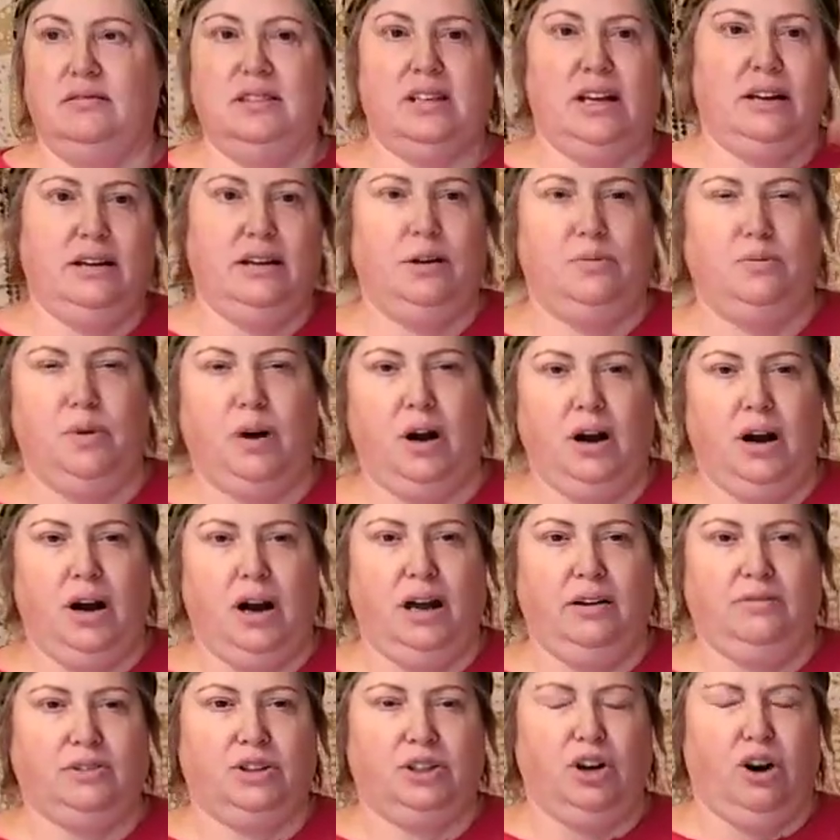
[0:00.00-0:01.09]
tell you what
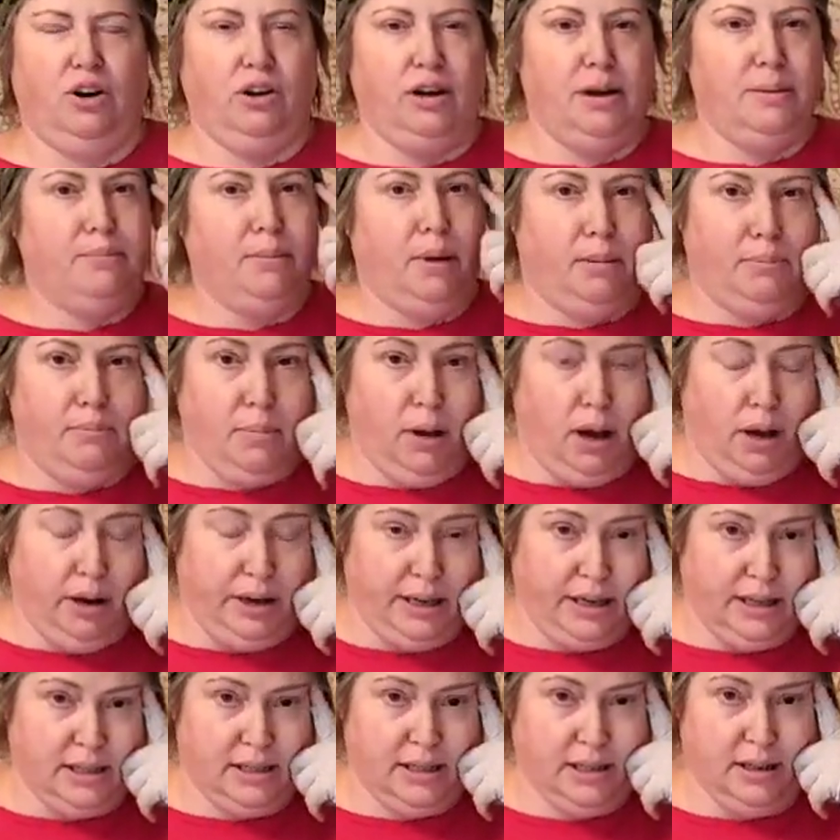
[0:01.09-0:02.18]
I've got in my
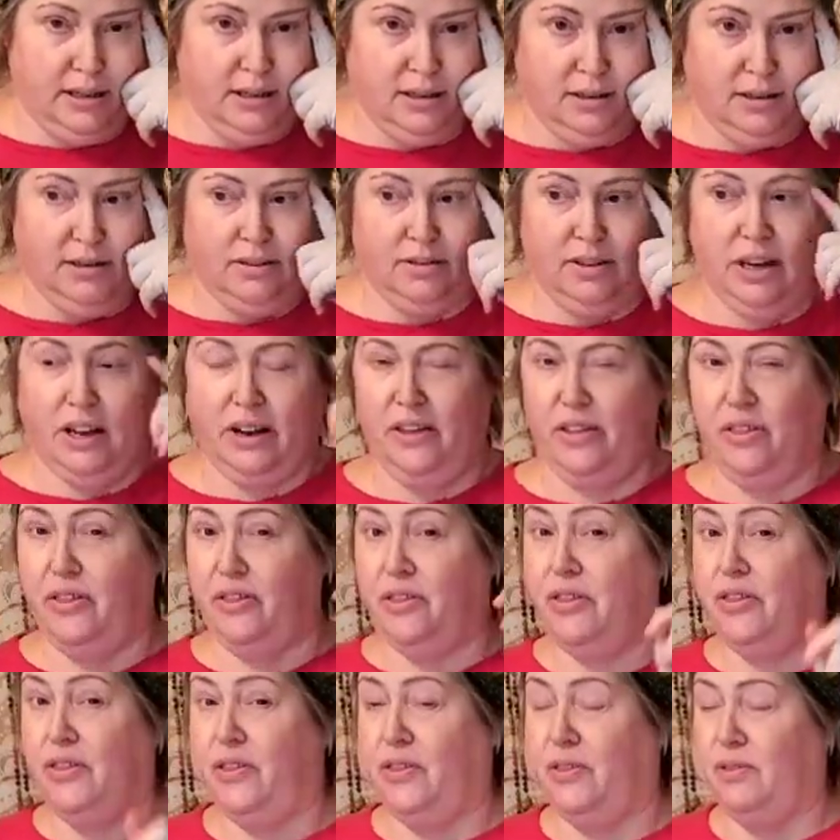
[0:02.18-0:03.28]
mind that I
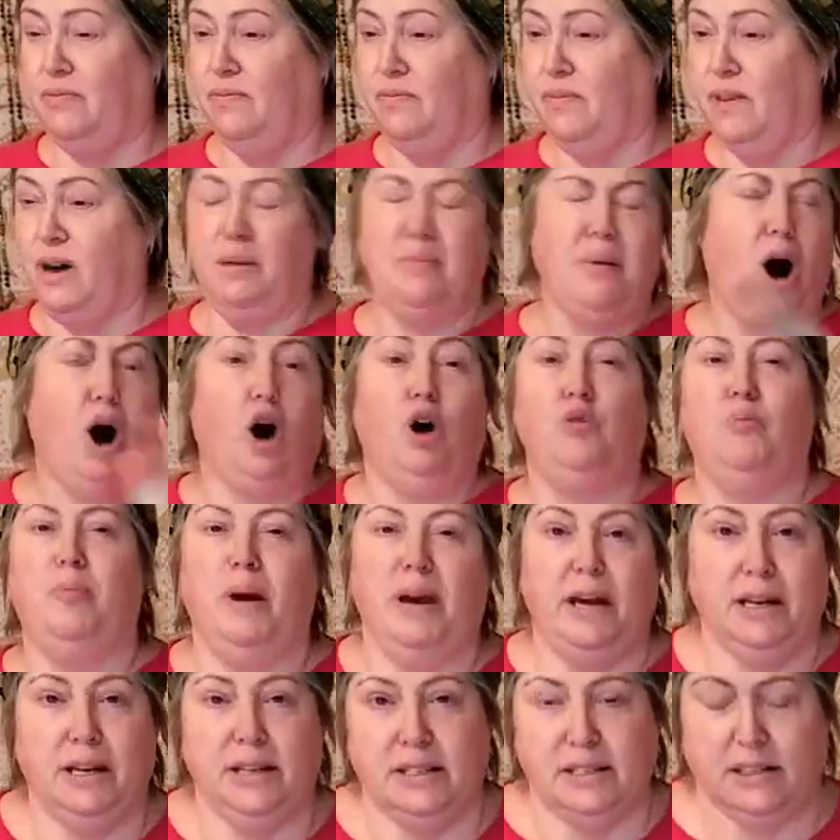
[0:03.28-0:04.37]
I'm
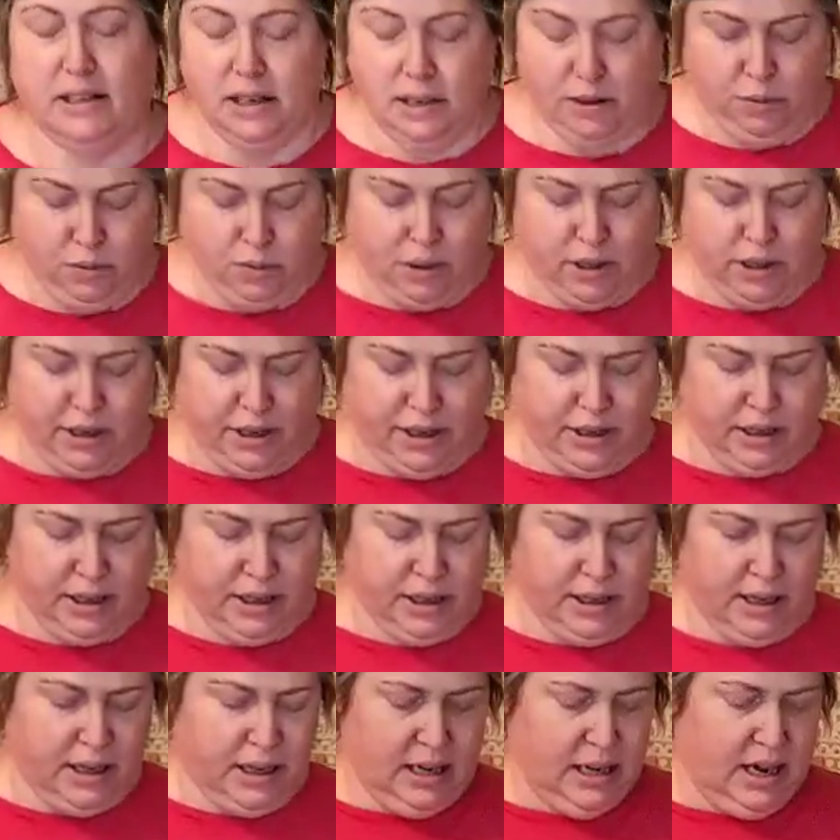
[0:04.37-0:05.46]
hoping is going to
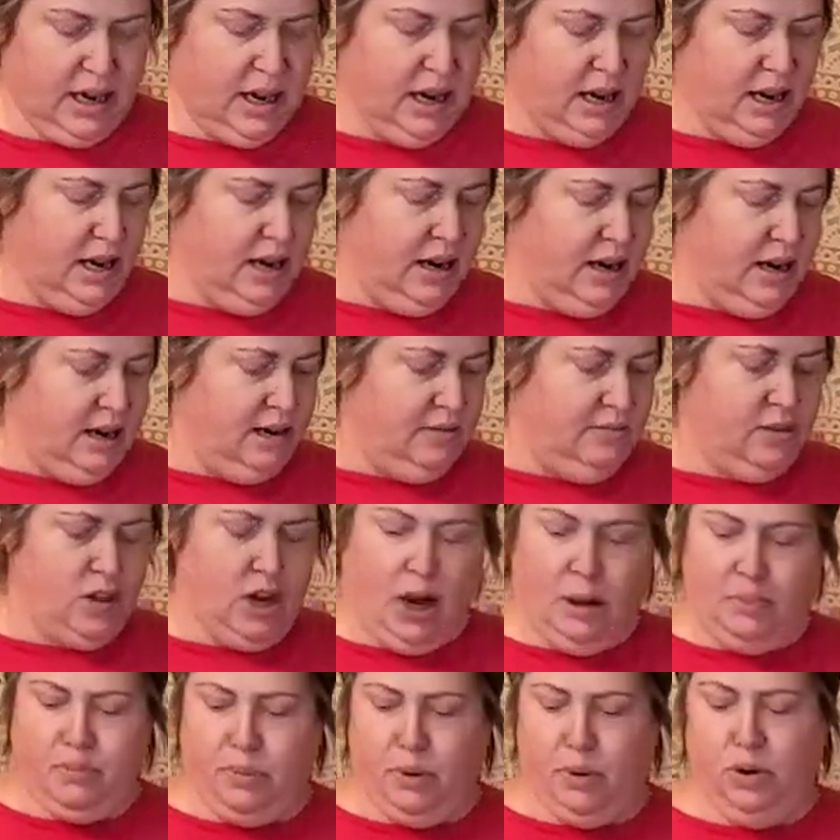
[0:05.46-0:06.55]
work
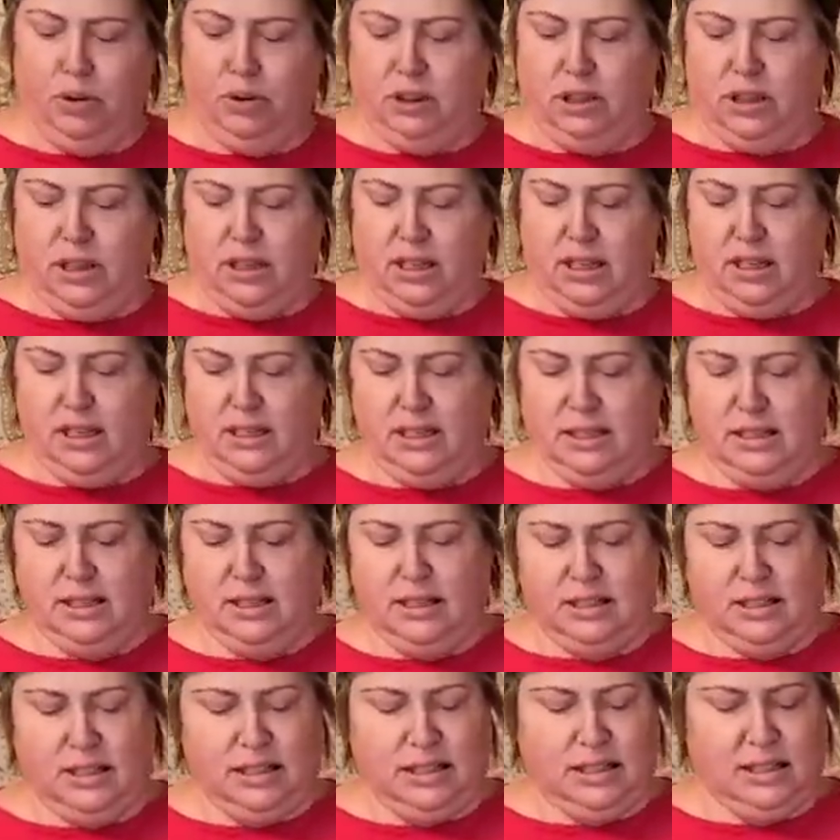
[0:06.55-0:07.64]
I bought
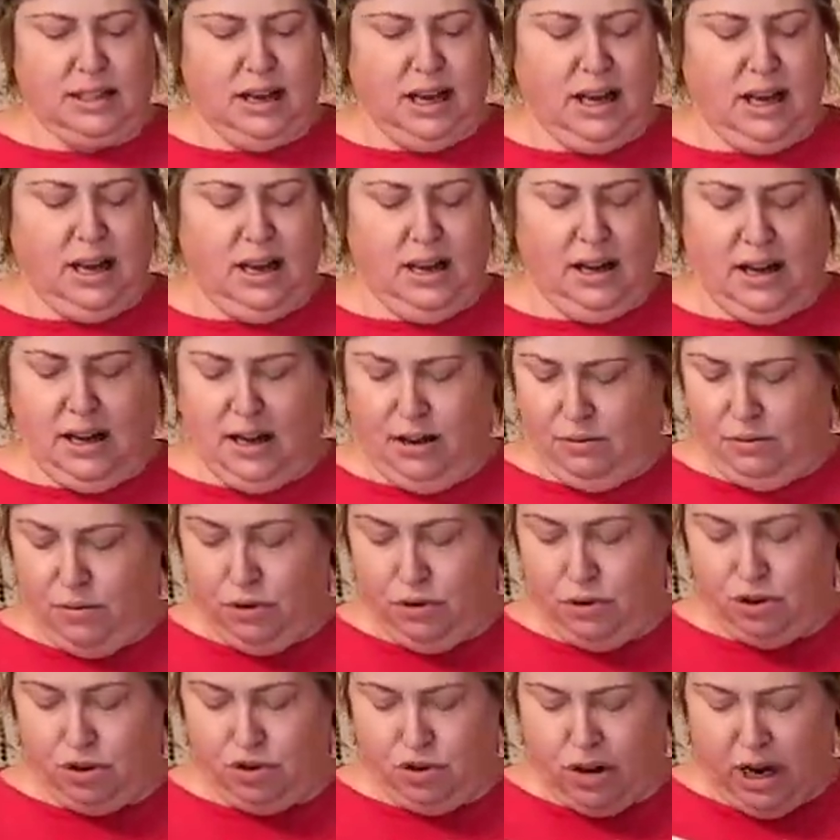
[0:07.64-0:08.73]
this uh,
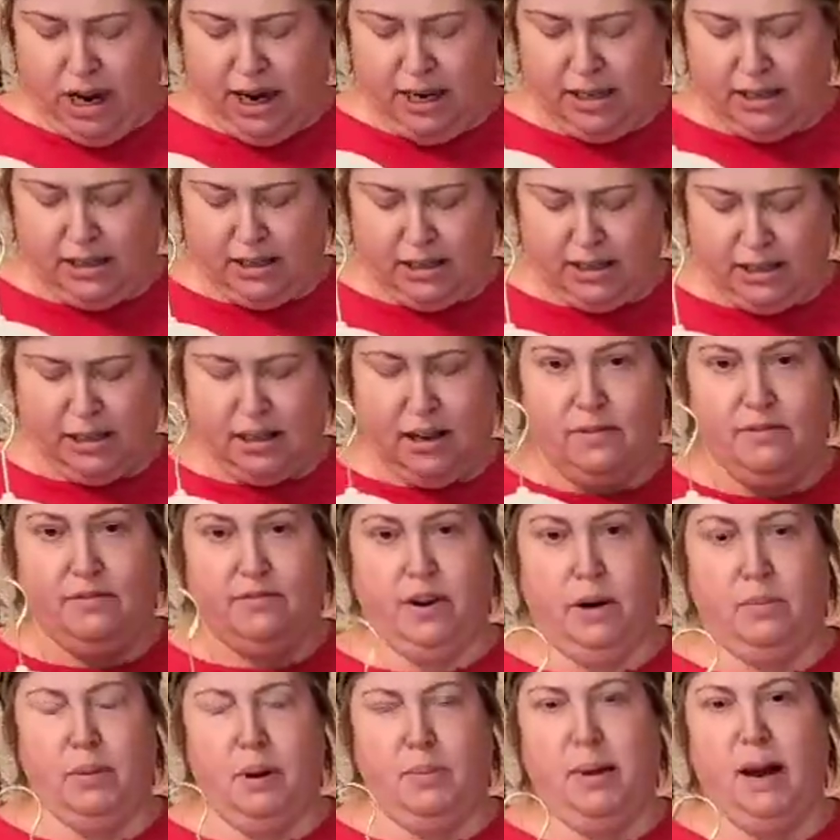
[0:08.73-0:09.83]
dress
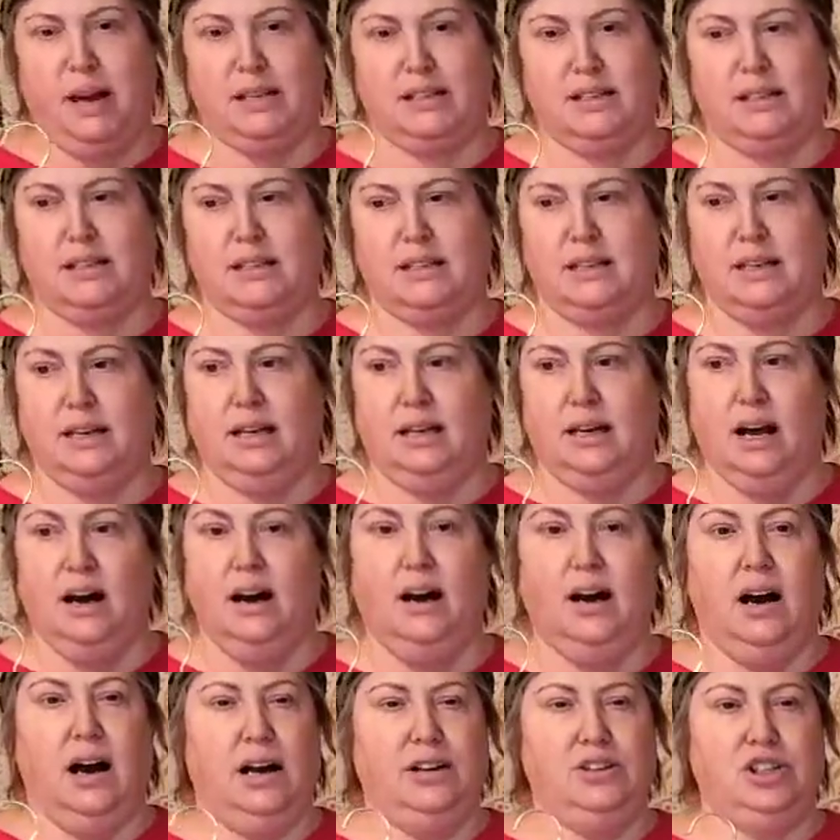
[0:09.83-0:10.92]
from a bestie
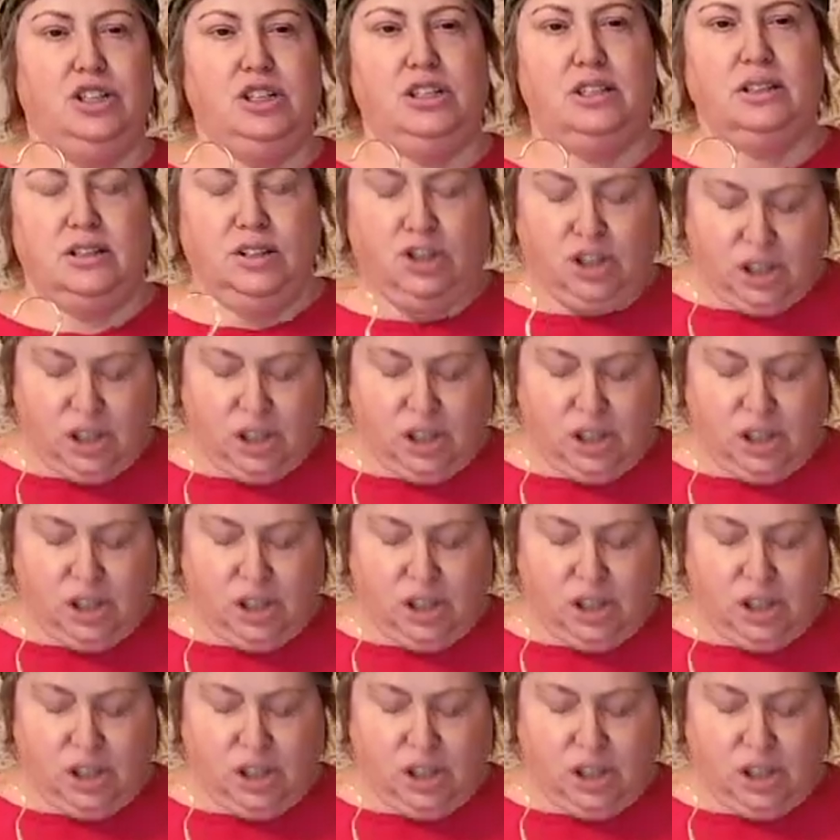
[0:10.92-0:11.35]
and she's